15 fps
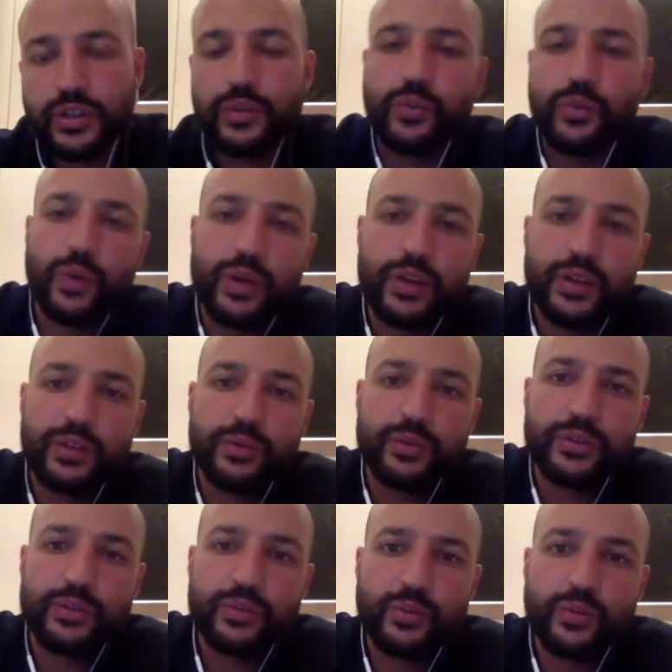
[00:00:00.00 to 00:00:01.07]
and when he
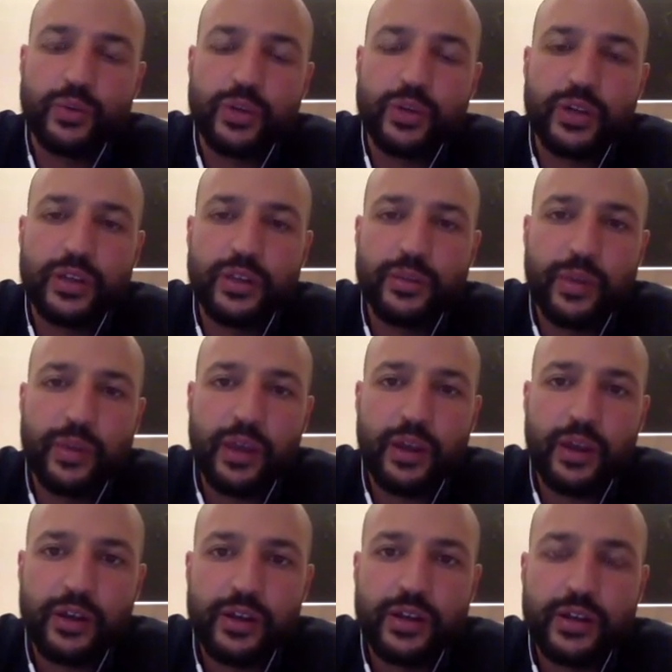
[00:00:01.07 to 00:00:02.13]
was working in the Bay
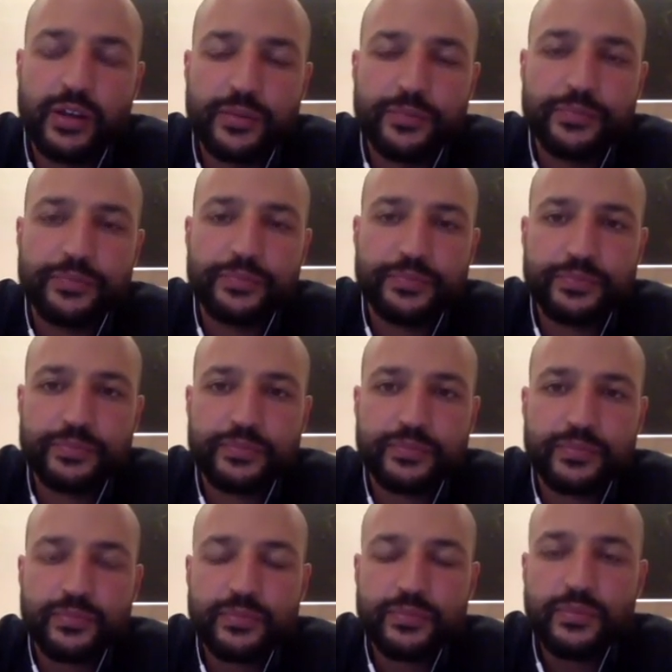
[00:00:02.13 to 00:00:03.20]
Area.
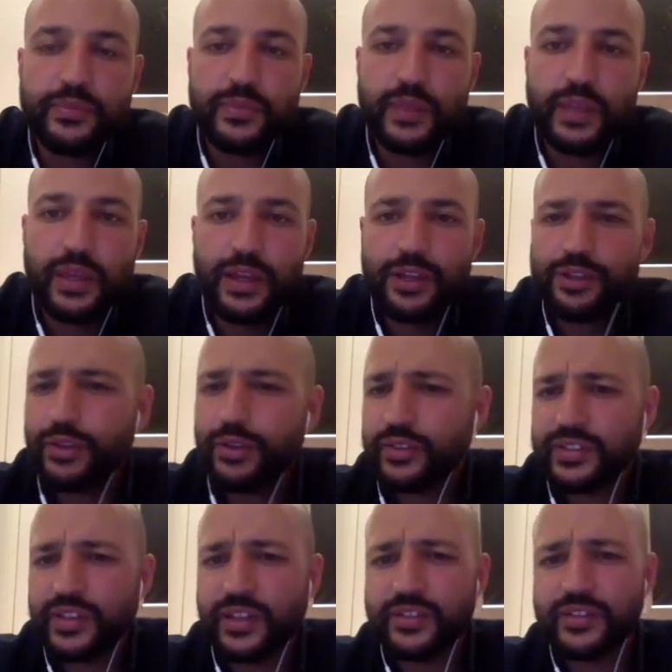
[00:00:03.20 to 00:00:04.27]
Do you have
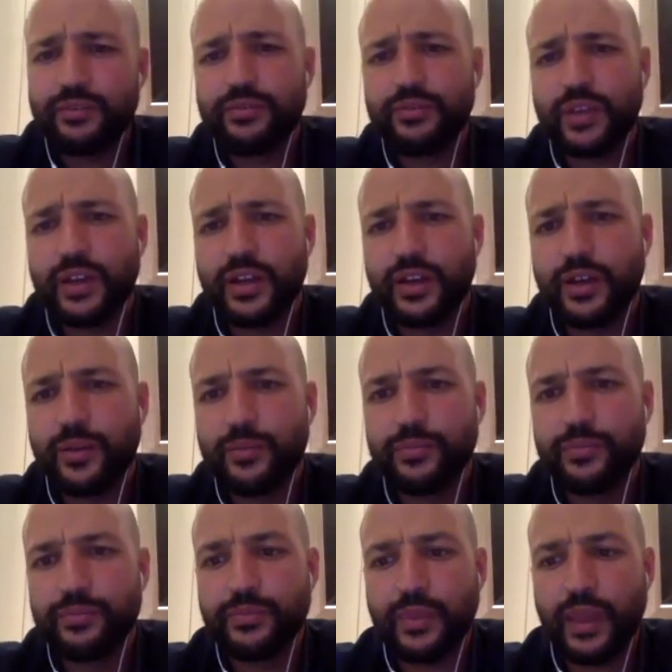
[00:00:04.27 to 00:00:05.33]
a sense of
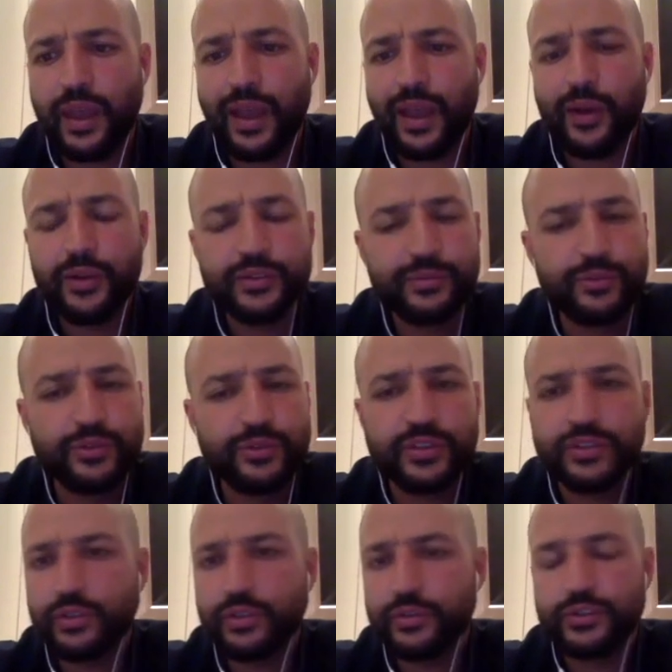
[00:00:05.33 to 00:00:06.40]
how his
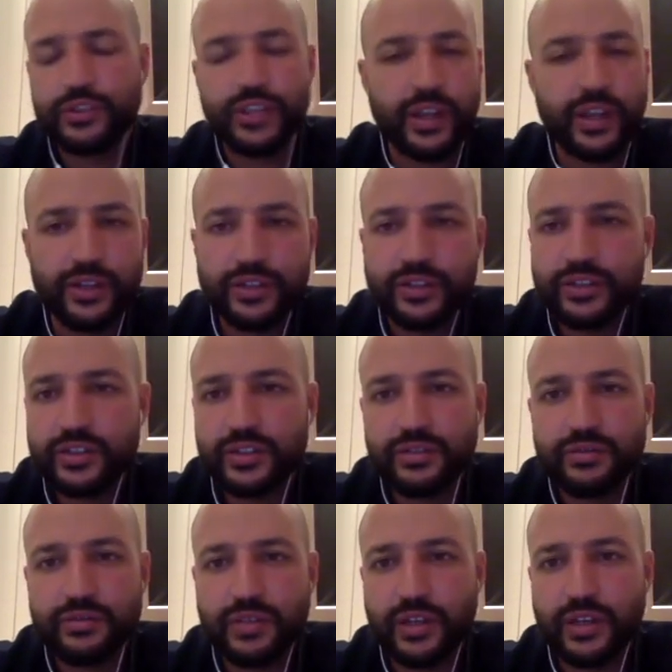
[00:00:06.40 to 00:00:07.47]
music sort of changed,
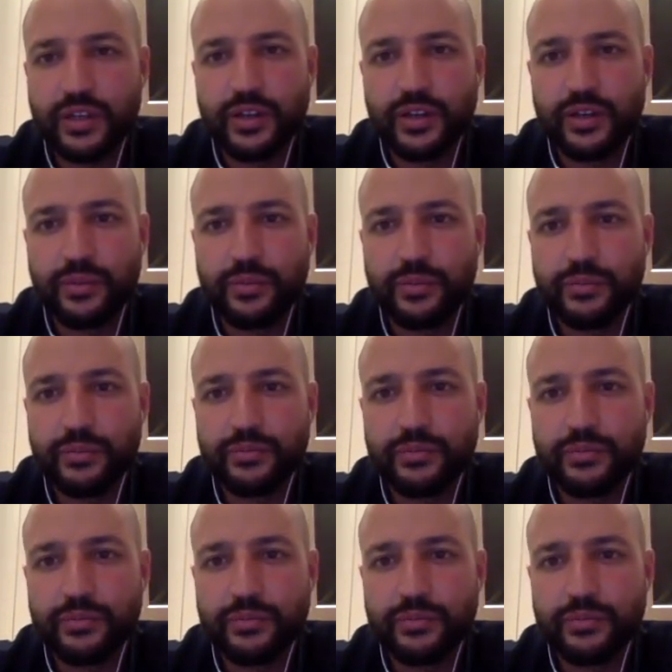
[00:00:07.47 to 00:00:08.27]
over